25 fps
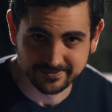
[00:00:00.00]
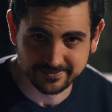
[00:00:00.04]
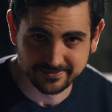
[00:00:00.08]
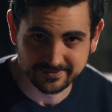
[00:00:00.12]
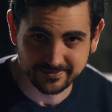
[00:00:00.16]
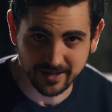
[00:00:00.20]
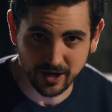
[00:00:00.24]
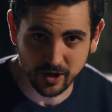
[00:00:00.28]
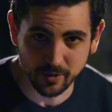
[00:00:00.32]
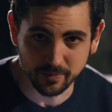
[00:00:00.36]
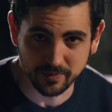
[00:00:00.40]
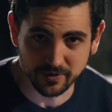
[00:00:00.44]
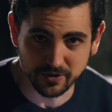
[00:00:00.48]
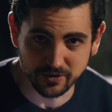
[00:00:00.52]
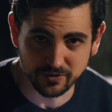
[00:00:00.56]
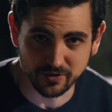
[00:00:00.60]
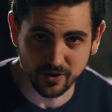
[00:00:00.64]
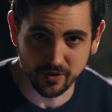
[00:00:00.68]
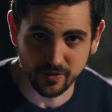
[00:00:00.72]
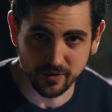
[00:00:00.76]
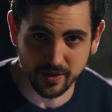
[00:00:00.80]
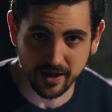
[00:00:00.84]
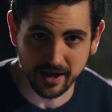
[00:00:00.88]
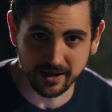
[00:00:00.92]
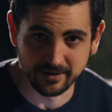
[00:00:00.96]
I hope that you know
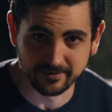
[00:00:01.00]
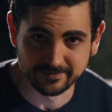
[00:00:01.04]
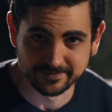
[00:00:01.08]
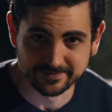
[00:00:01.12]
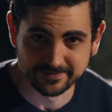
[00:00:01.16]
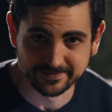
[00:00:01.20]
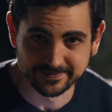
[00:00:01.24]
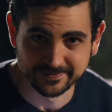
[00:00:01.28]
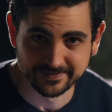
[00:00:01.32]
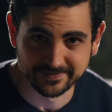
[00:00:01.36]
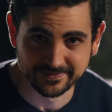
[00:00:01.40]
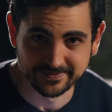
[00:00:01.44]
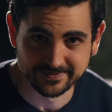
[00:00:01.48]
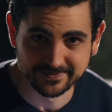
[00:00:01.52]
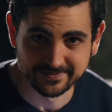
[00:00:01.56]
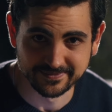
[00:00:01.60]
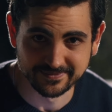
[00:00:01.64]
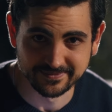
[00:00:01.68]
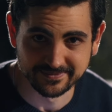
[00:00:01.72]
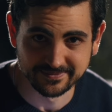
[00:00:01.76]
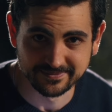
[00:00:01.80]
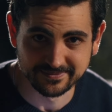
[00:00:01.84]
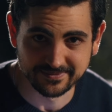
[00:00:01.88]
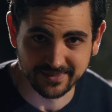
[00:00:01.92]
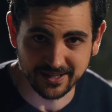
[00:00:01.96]
that.
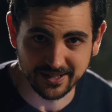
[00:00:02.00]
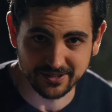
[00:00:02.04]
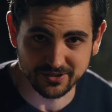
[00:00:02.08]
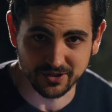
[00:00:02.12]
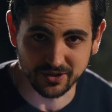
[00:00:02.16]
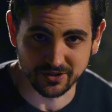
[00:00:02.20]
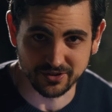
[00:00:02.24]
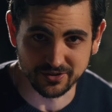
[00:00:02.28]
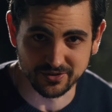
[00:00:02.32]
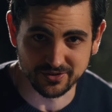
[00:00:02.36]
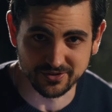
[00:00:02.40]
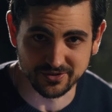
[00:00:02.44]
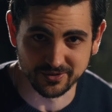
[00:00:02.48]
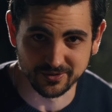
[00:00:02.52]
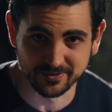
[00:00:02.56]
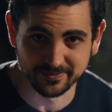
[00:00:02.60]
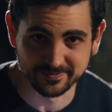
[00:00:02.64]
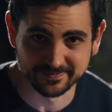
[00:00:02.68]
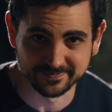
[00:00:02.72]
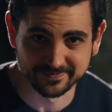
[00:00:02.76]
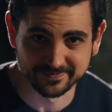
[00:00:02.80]
I'll talk to you soon.